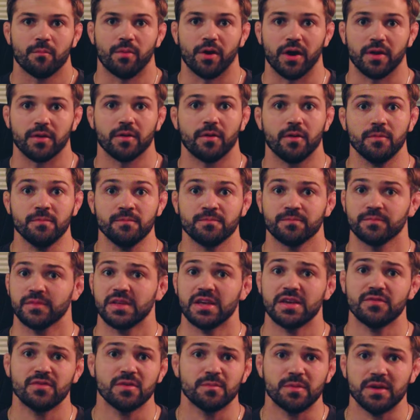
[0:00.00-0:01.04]
But
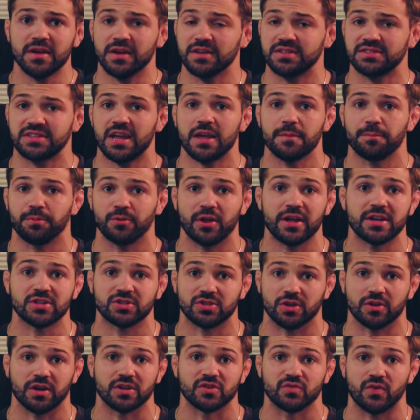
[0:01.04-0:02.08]
even being a state
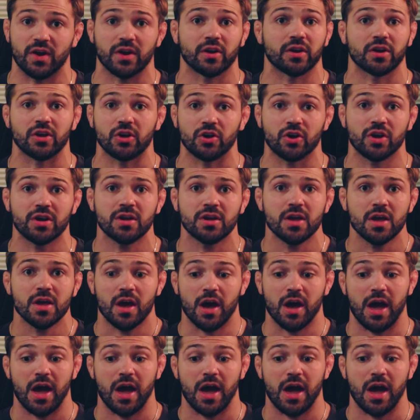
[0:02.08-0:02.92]
placer is very good,